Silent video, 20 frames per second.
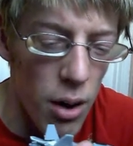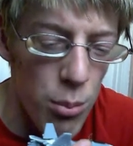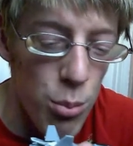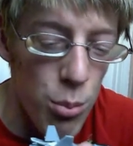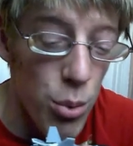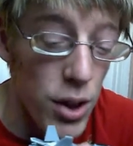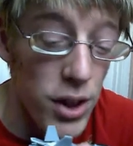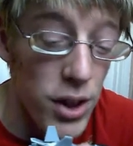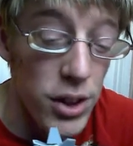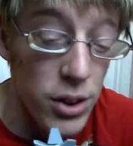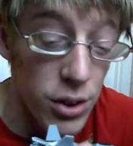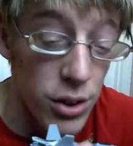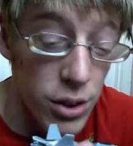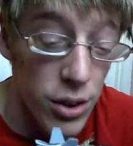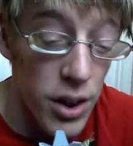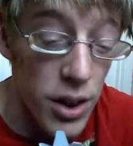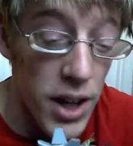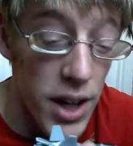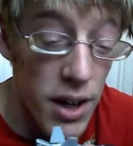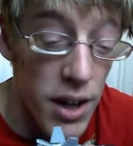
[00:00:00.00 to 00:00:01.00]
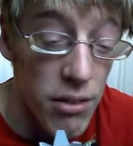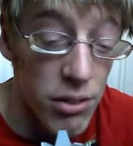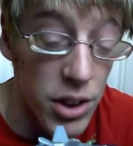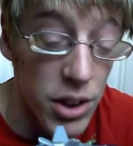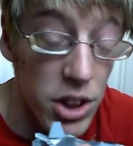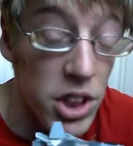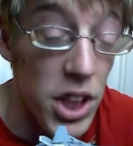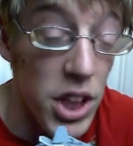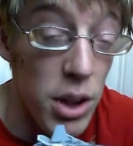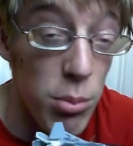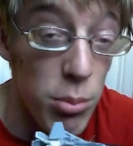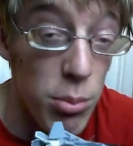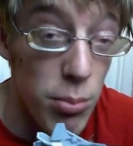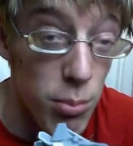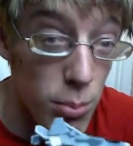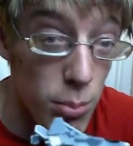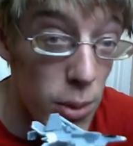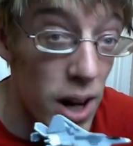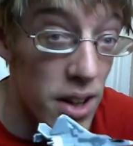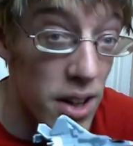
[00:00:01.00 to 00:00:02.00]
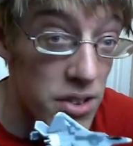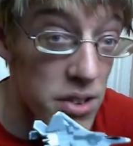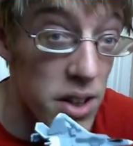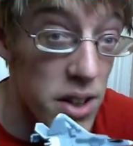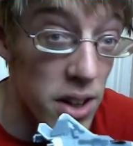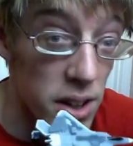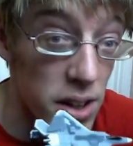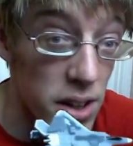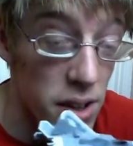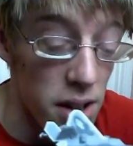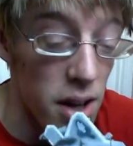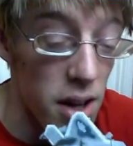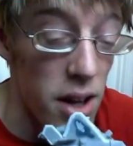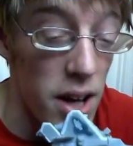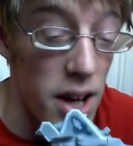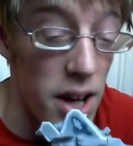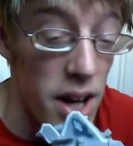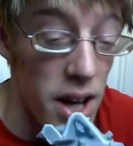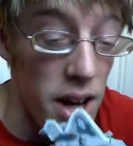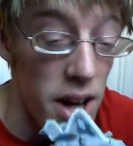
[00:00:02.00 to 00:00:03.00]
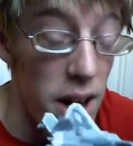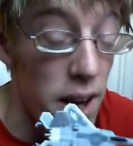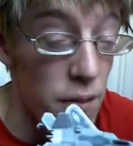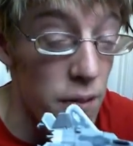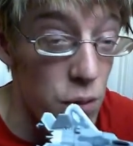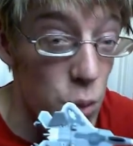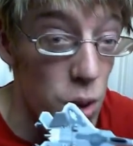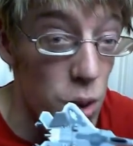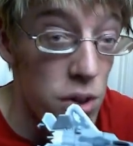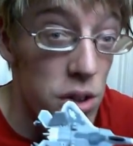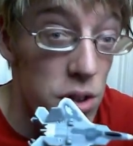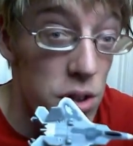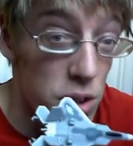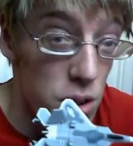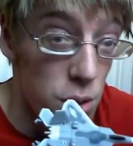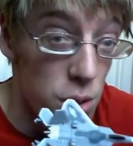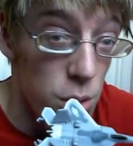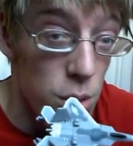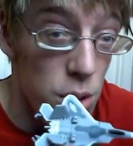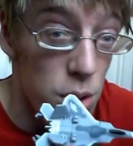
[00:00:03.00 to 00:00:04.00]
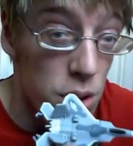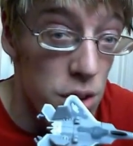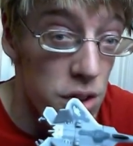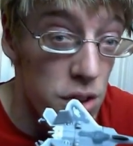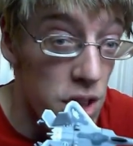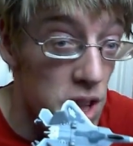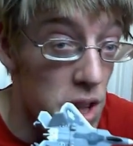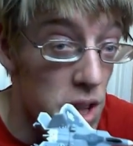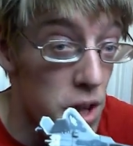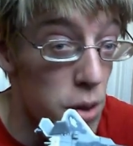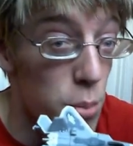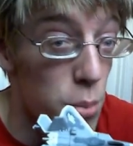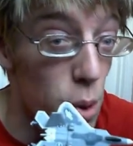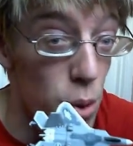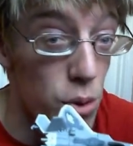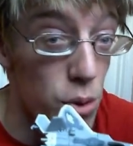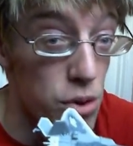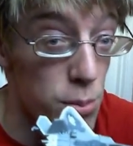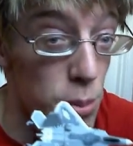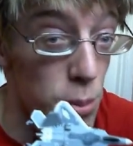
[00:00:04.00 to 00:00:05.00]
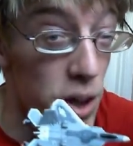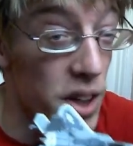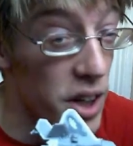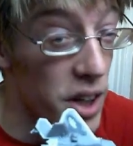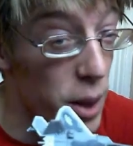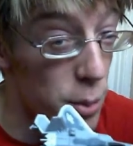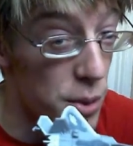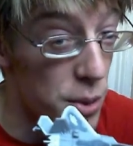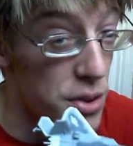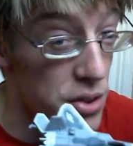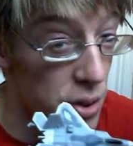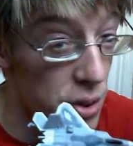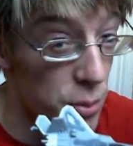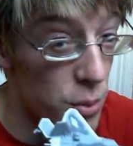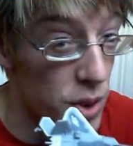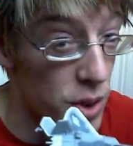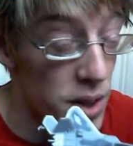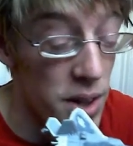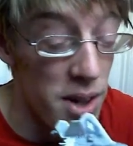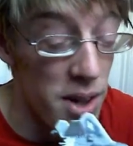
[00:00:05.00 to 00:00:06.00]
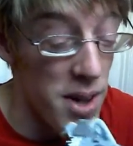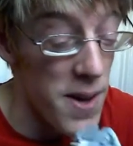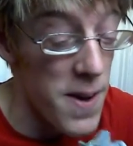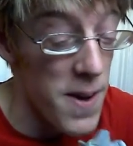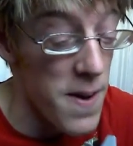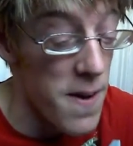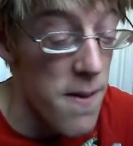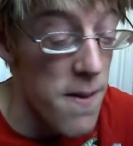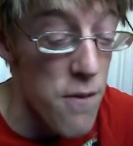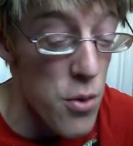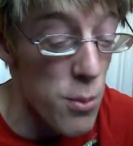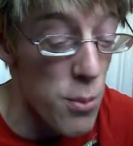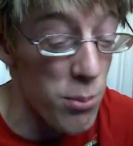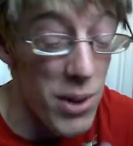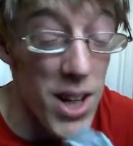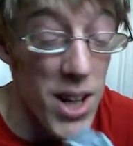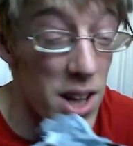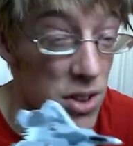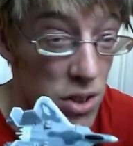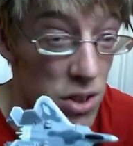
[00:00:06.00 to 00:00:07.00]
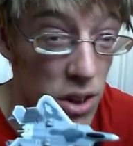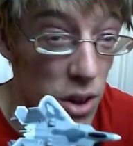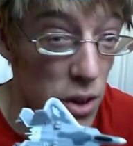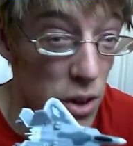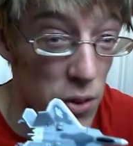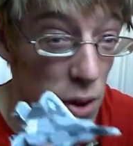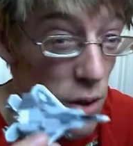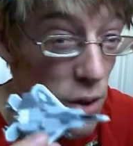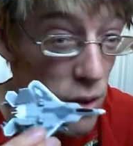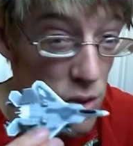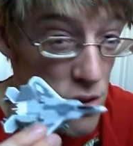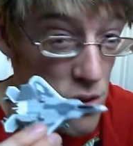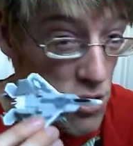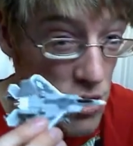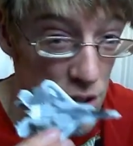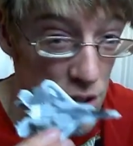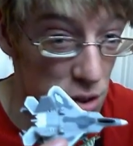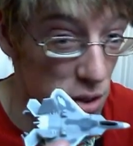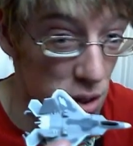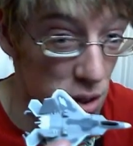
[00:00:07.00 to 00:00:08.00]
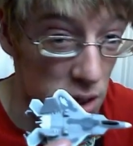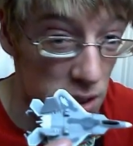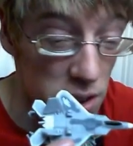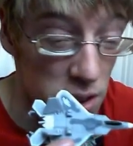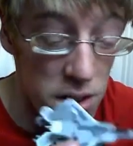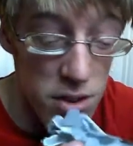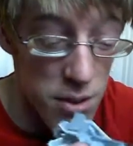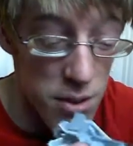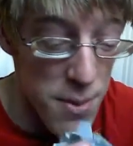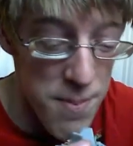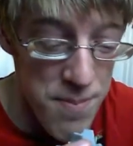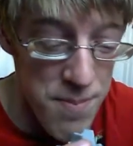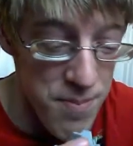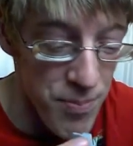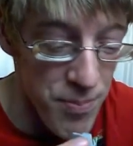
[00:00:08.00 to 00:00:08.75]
I'm pretty sure I have a cheap plastic F22 sitting in a box in my cupboard somewhere from years ago. It looks just like this.